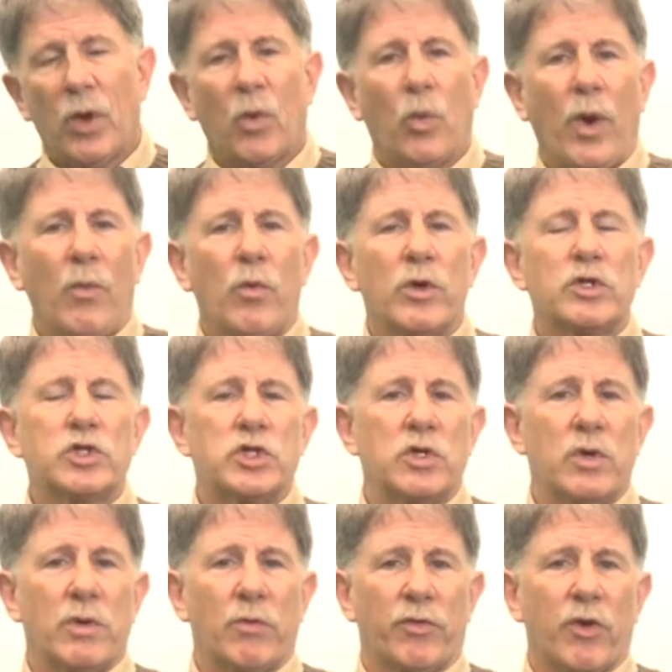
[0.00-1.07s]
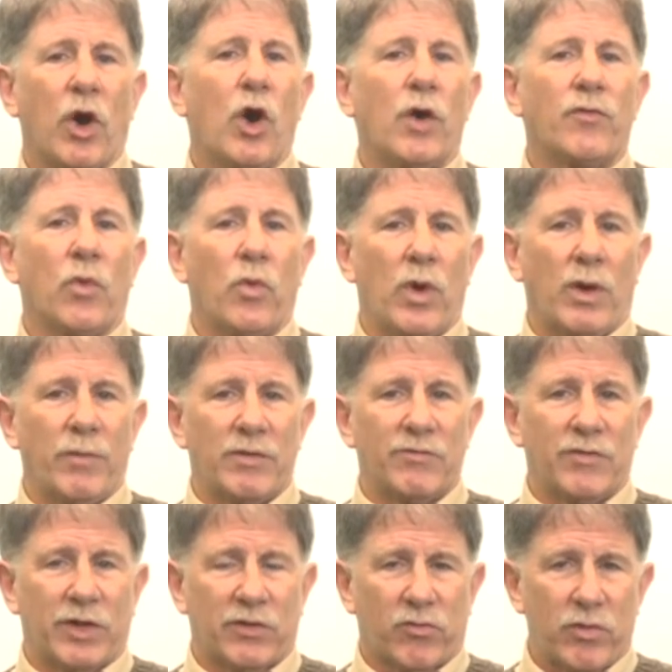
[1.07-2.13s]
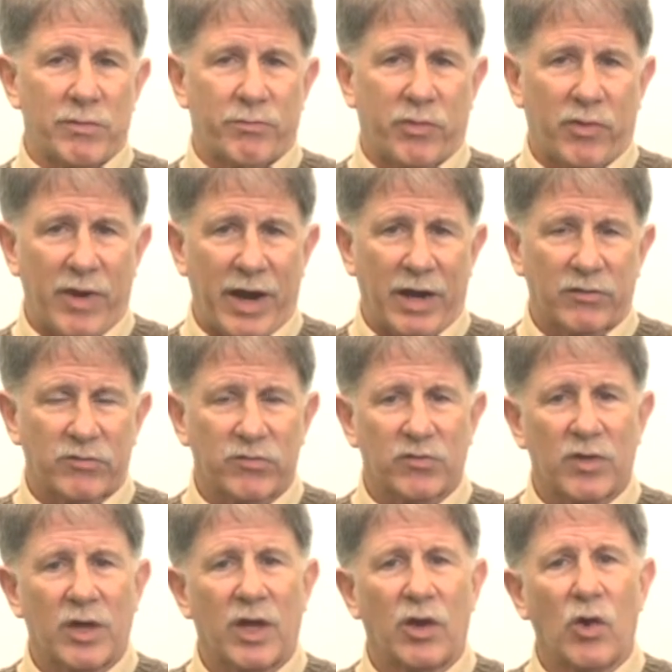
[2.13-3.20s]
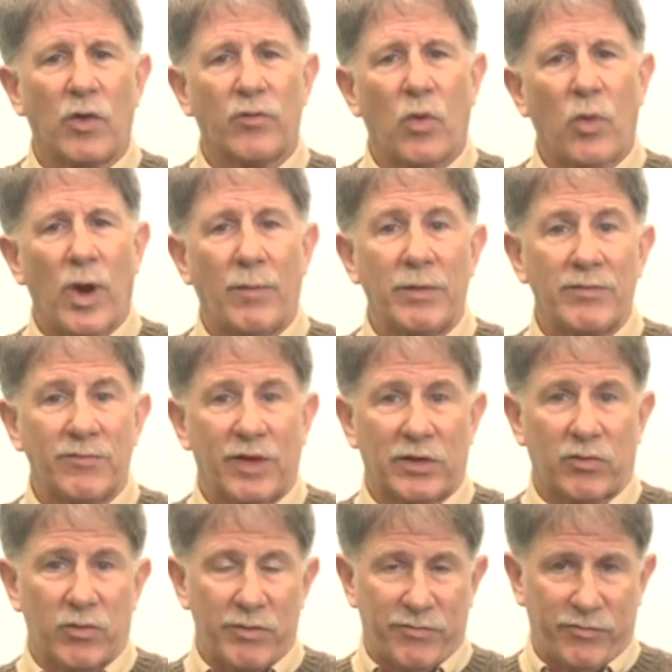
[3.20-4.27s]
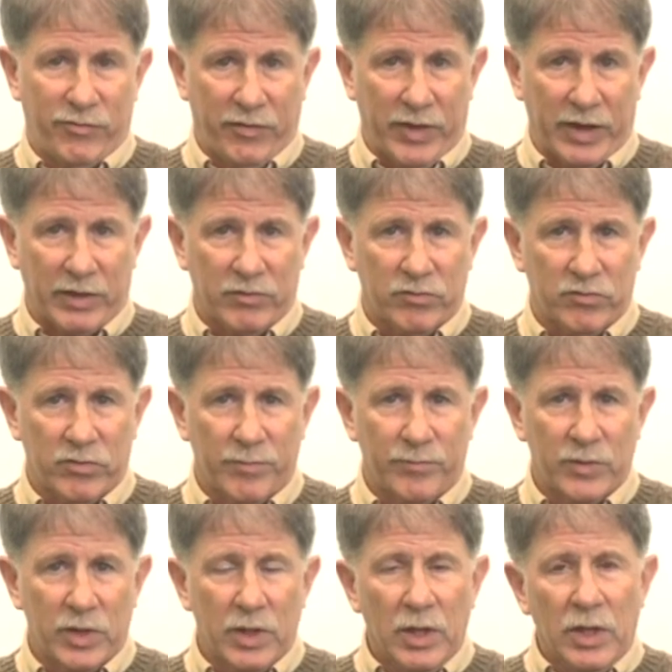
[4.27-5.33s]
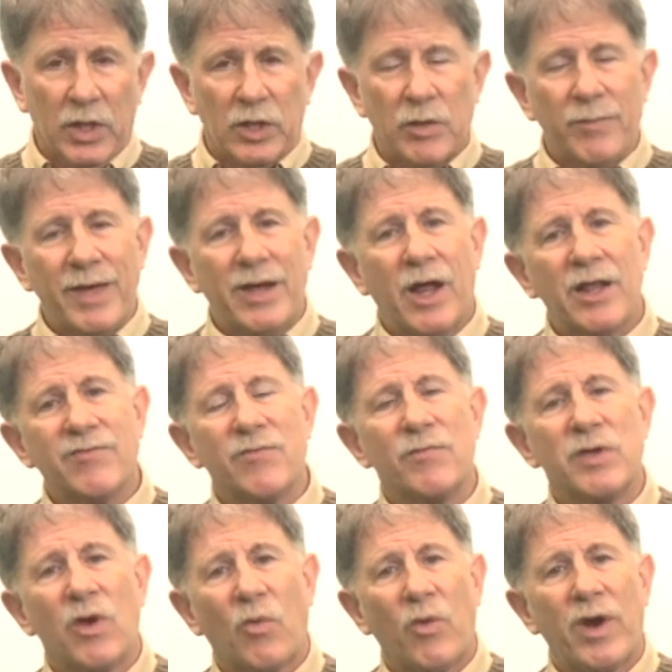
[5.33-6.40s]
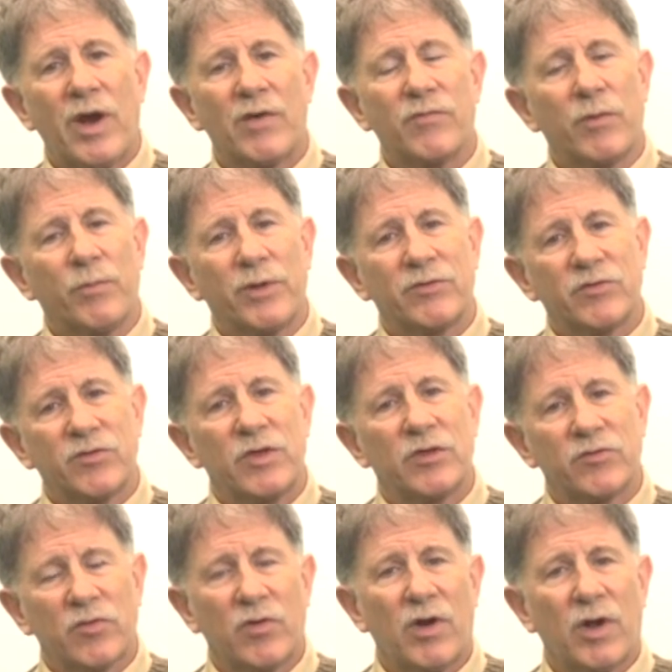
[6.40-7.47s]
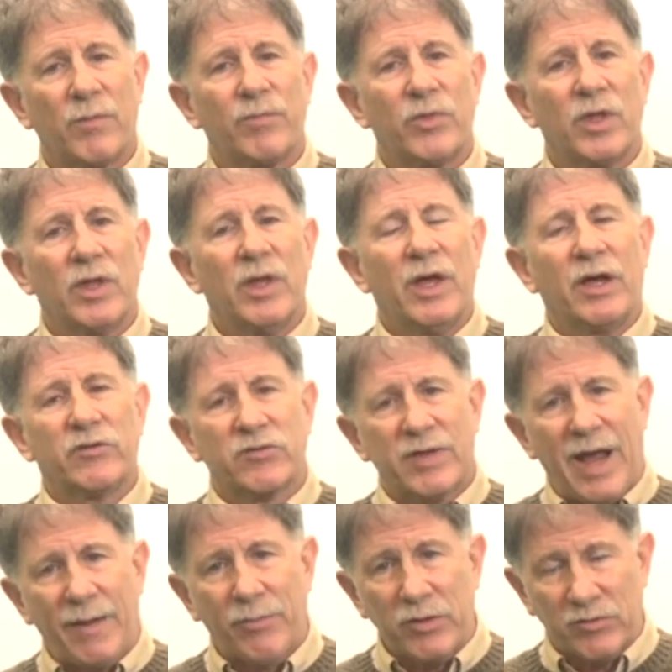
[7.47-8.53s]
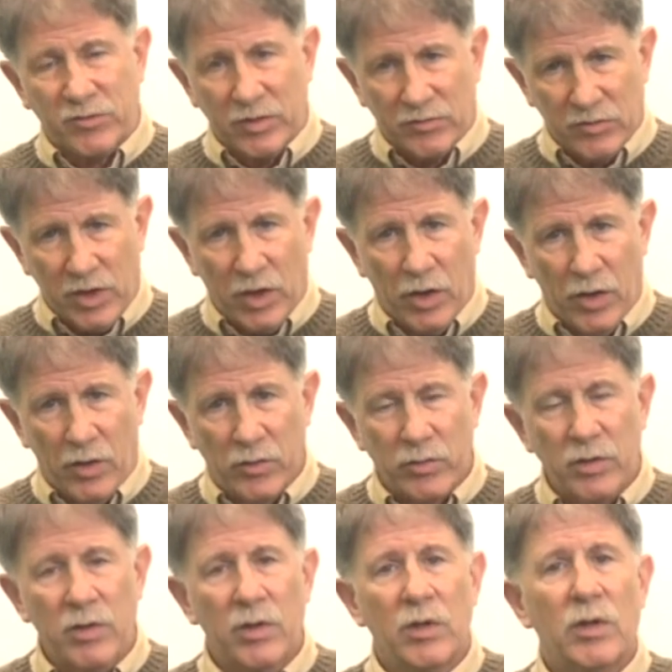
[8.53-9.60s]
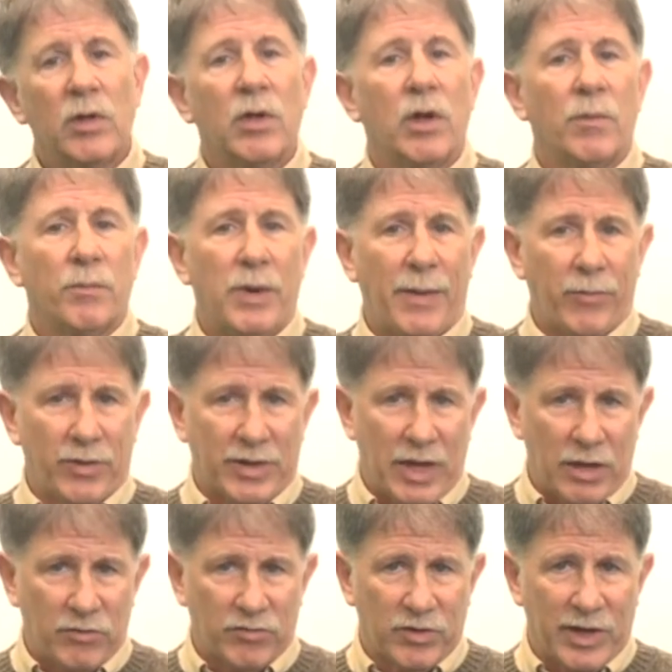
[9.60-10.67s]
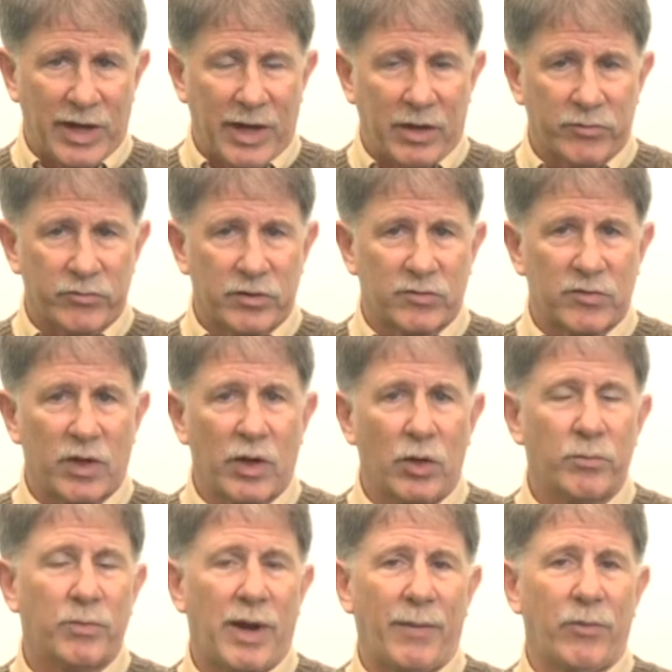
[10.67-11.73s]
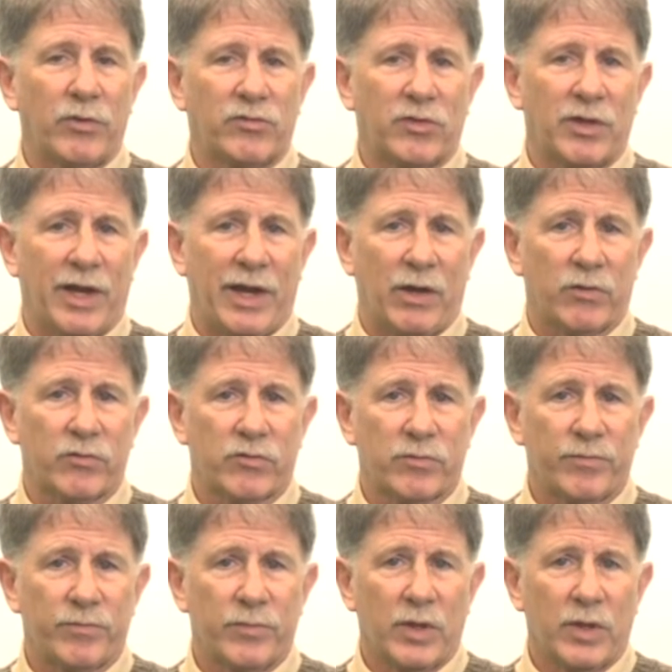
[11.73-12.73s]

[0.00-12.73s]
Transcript: what we're doing with Overwhelming Victory Press and Overwhelming Victory Flicks. You may not even be aware of it, but CSRM established its own publication house, its own publishing house.